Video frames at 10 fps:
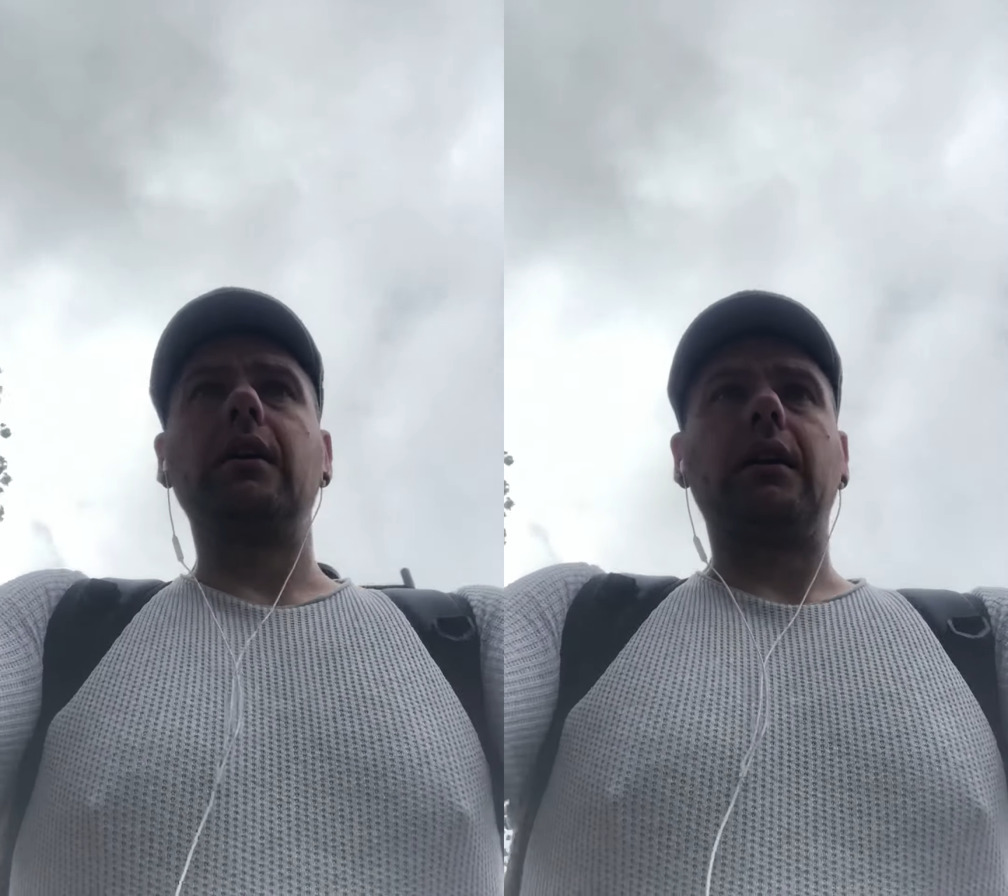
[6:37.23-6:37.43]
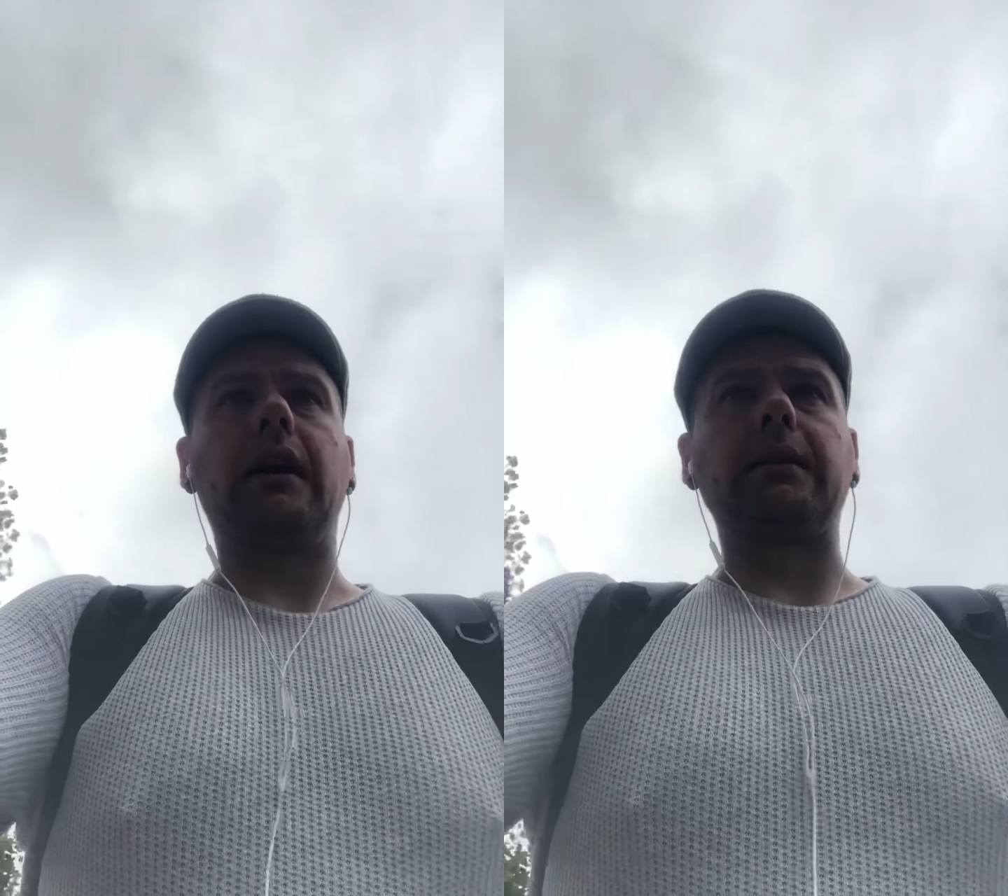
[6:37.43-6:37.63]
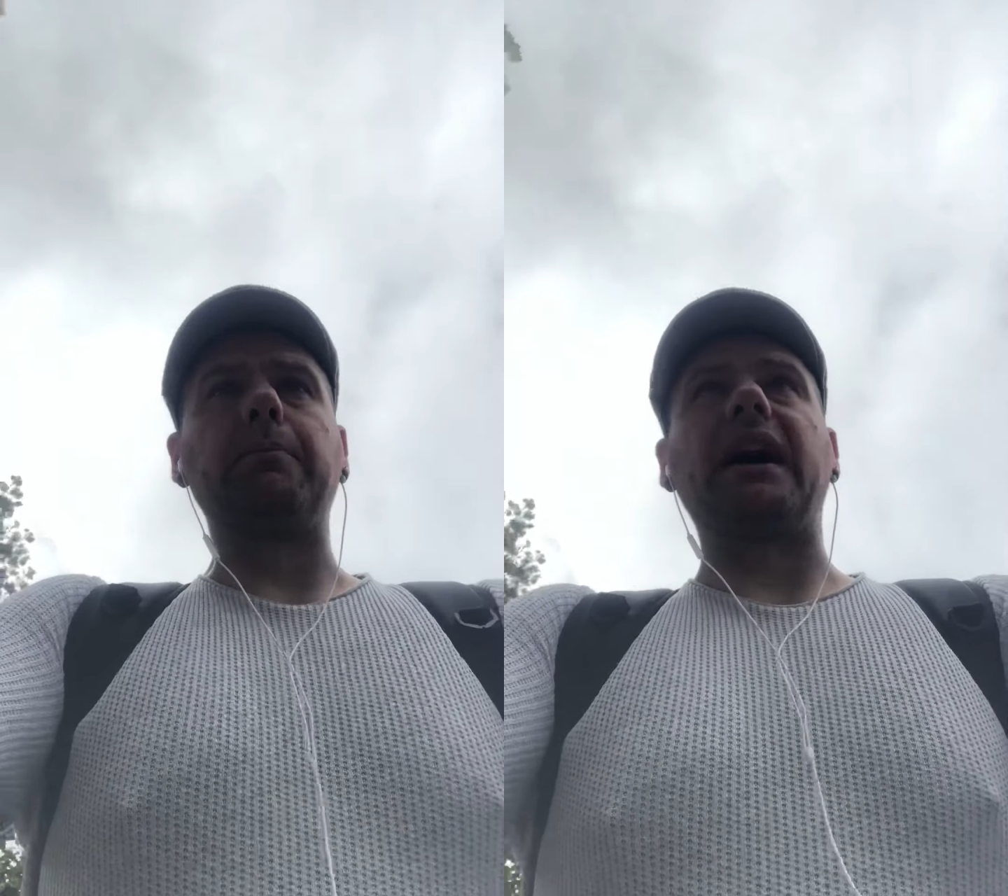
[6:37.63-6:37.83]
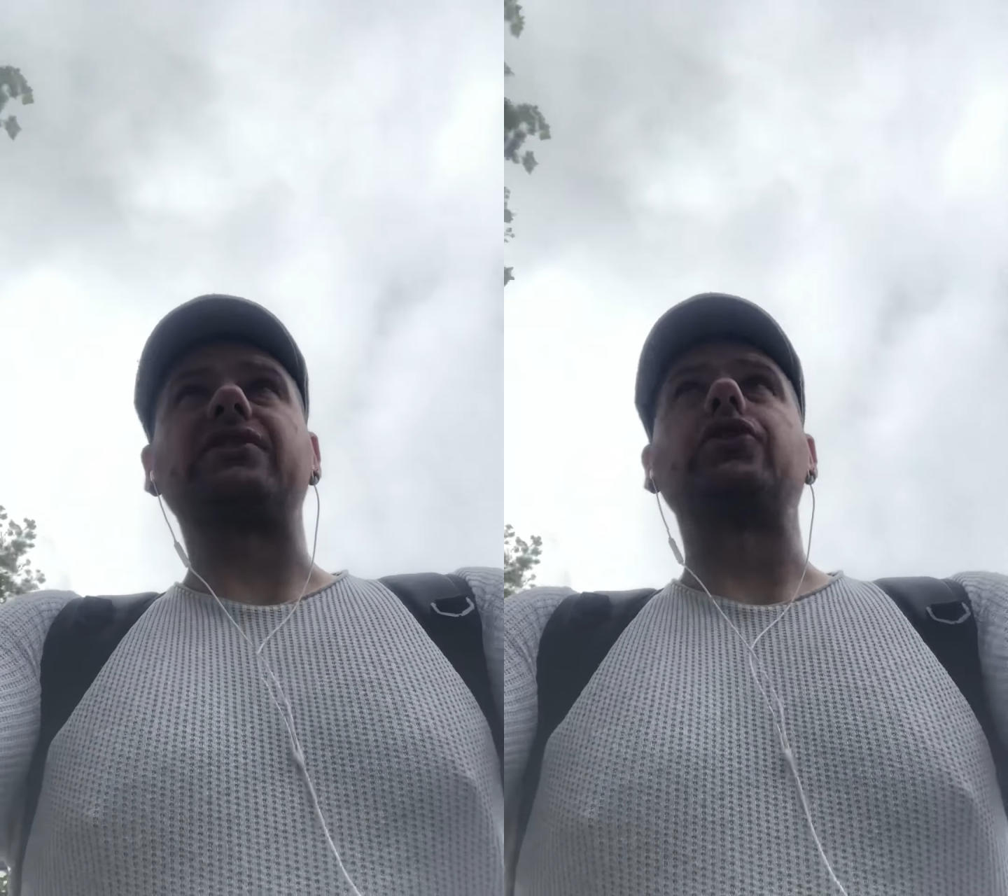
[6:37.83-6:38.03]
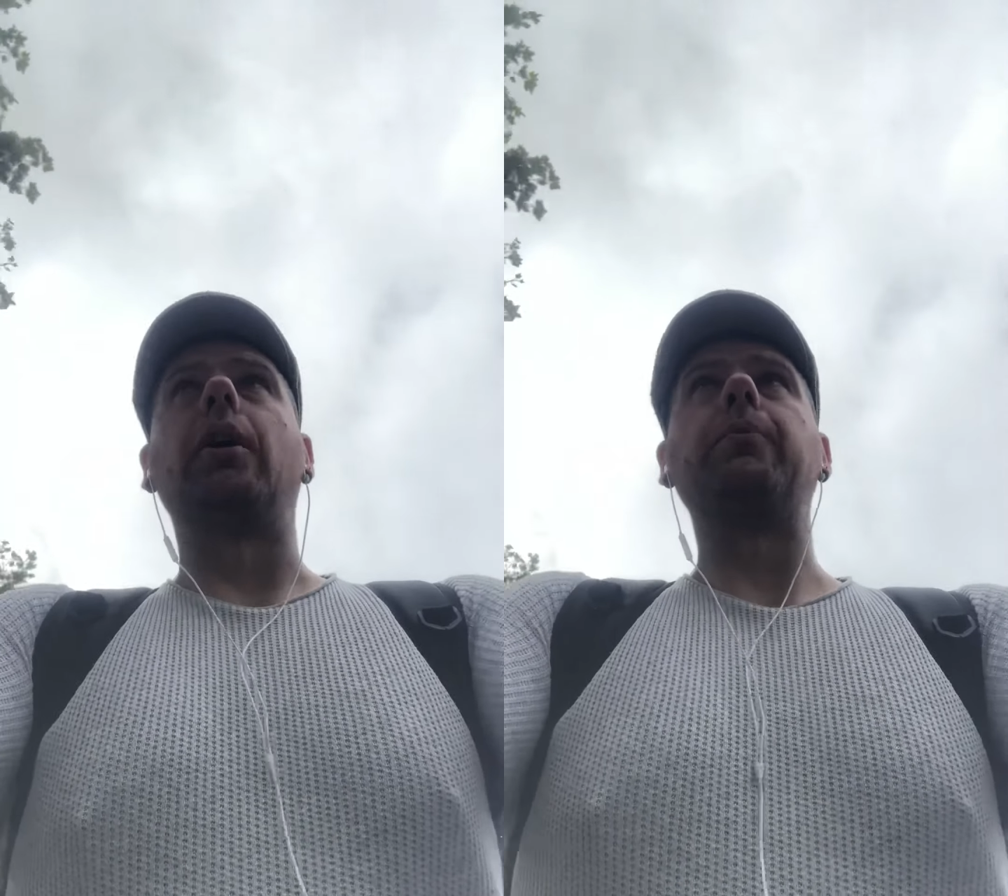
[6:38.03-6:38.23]
at the bus
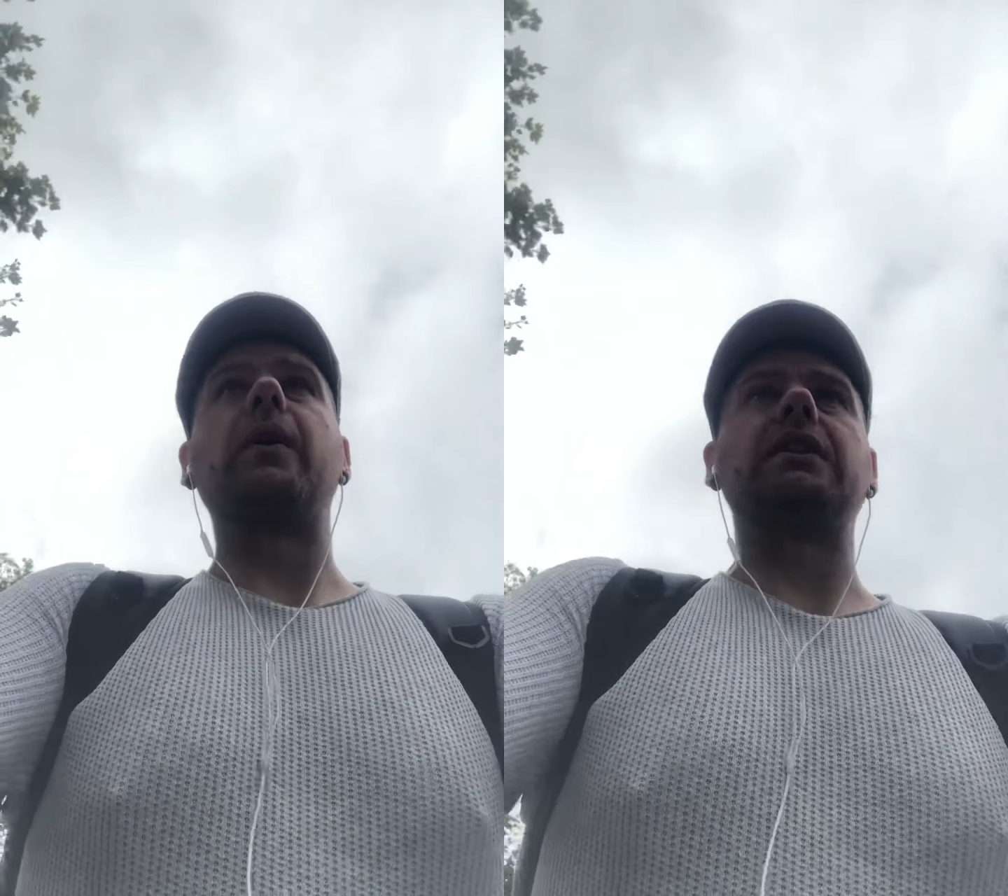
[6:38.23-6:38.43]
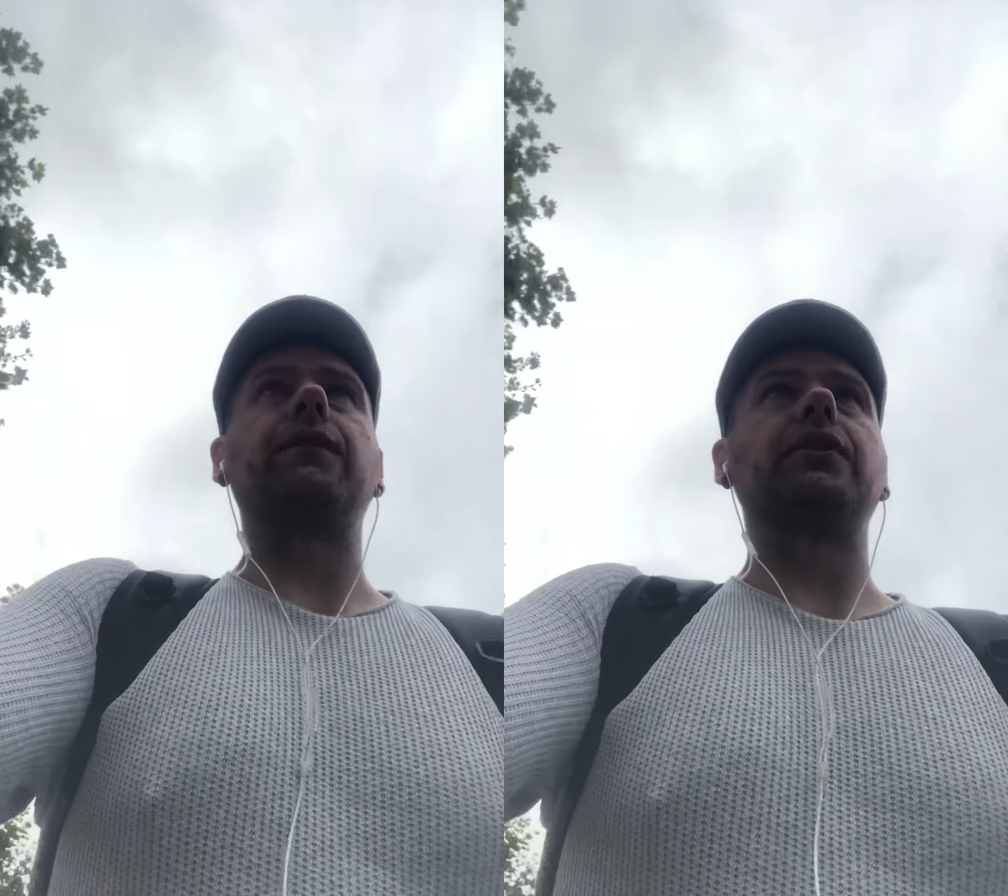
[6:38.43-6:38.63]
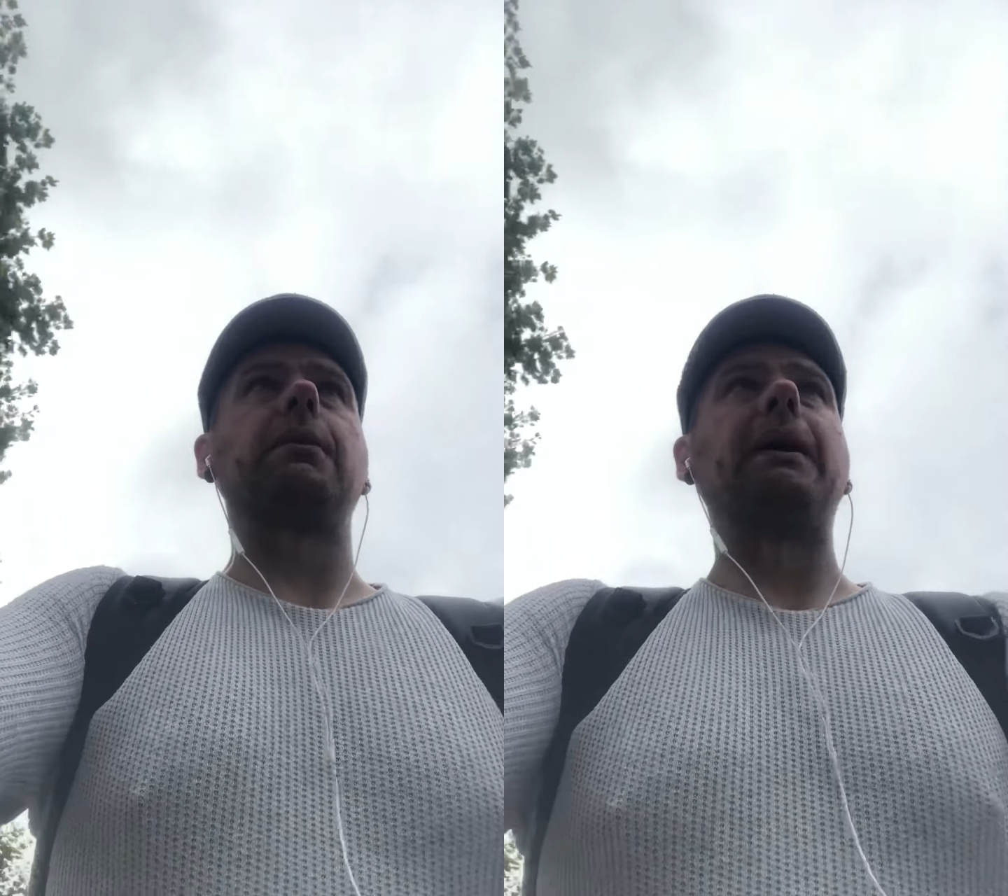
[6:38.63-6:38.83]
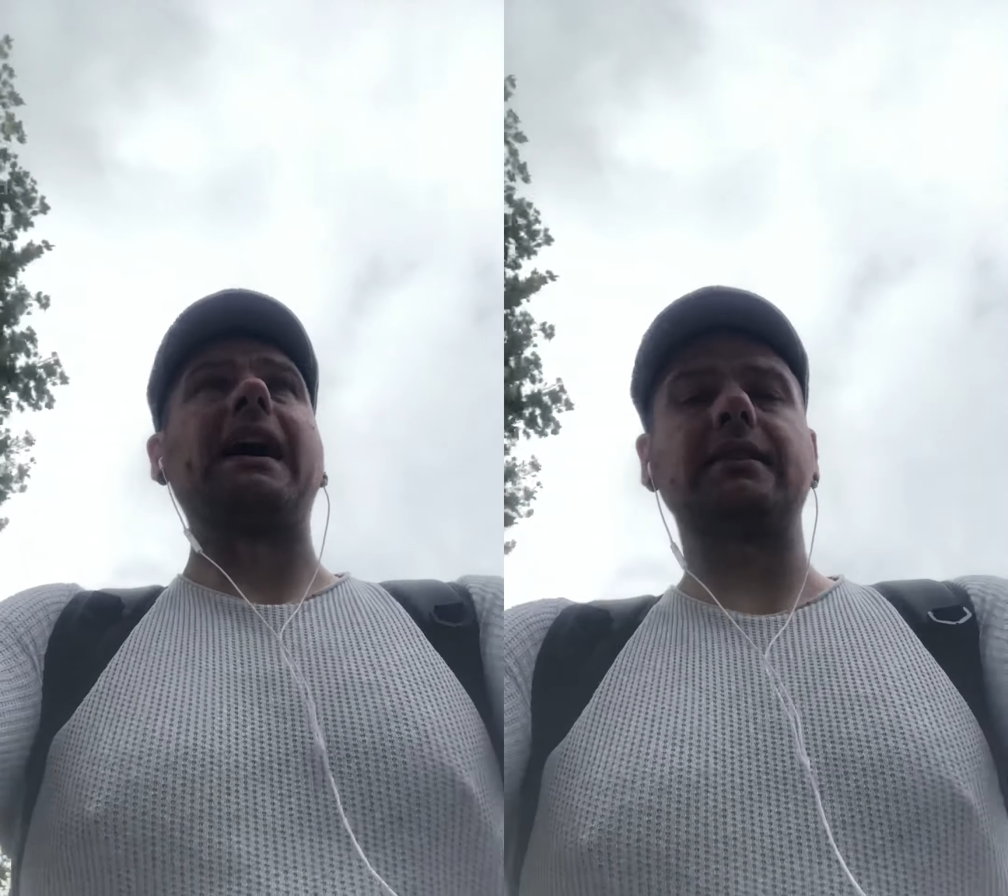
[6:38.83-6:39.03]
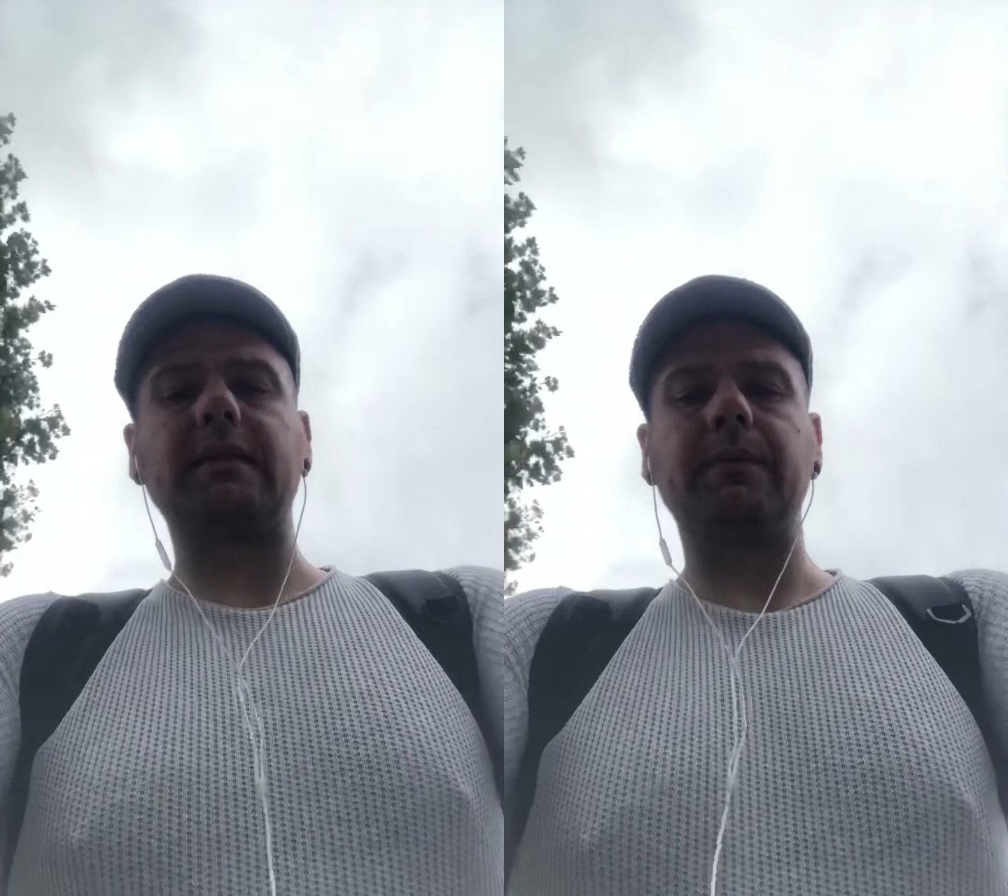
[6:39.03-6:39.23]
stop waiting for the
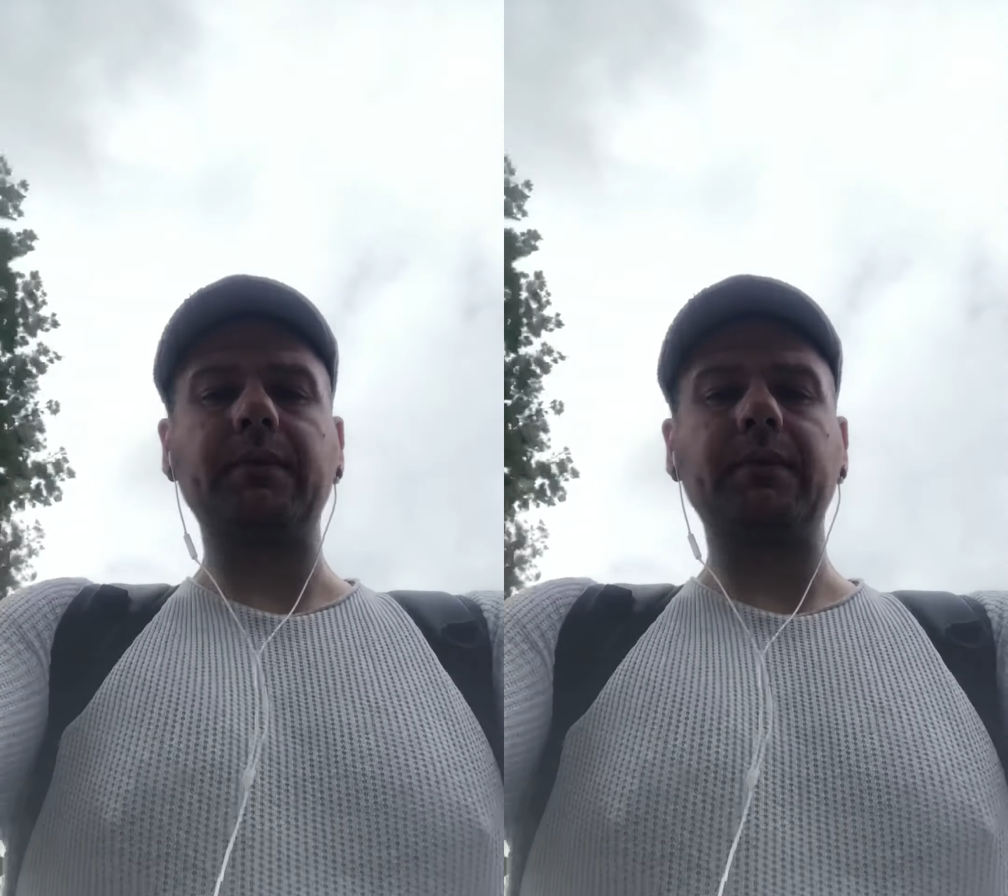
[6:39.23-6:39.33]
bus,